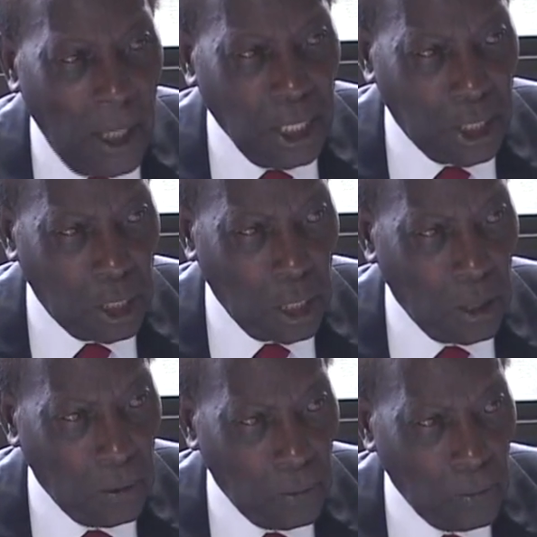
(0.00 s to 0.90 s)
majesty,
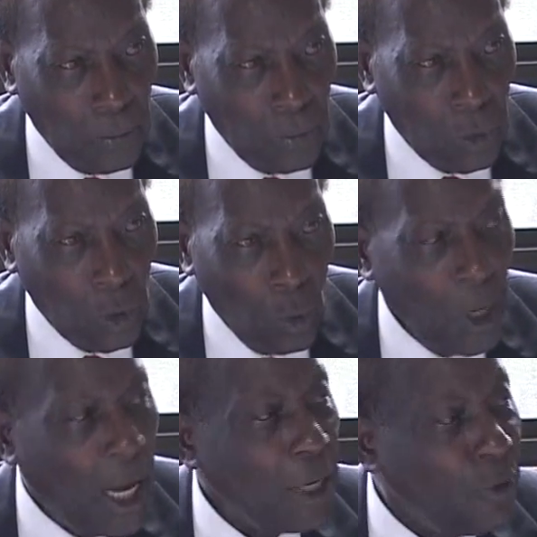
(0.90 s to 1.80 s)

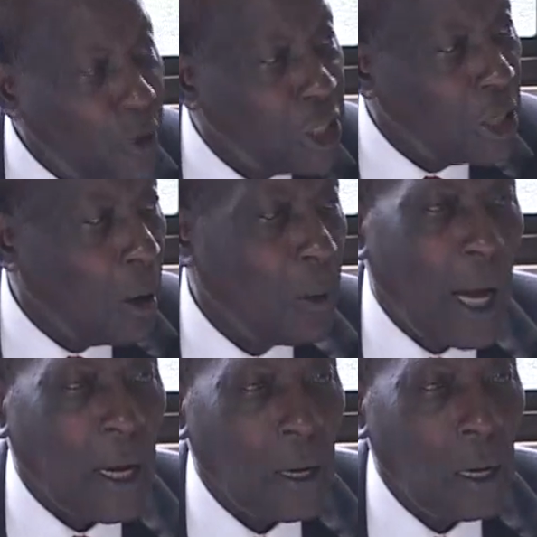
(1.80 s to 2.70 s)
we can finish our
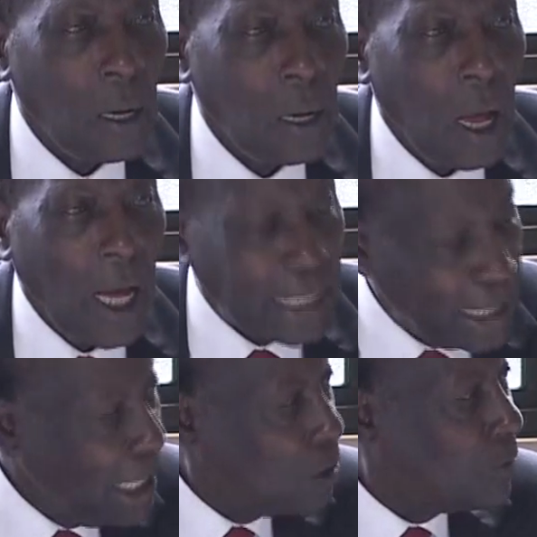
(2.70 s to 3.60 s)
work at
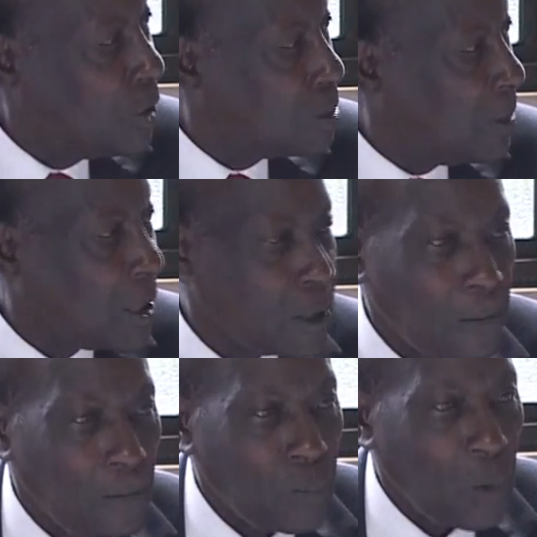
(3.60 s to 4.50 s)
the end of this month